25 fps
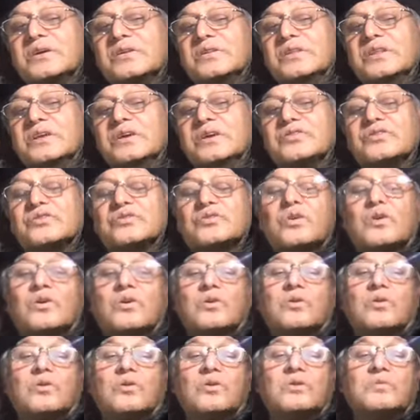the
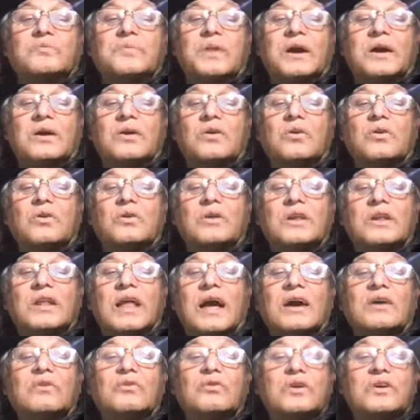so-called Bengali
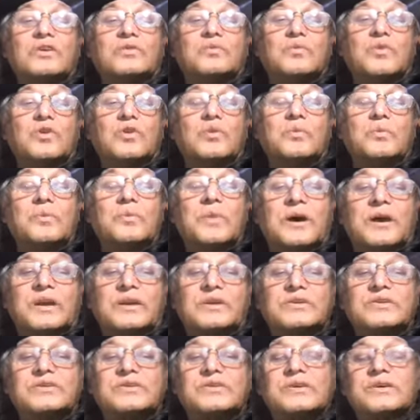language
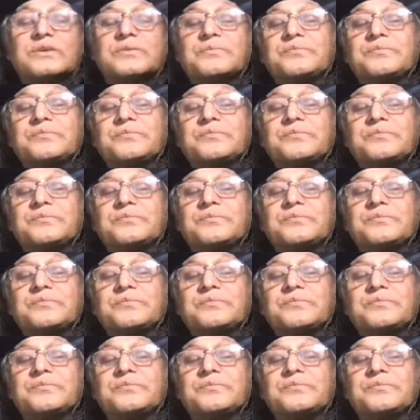movement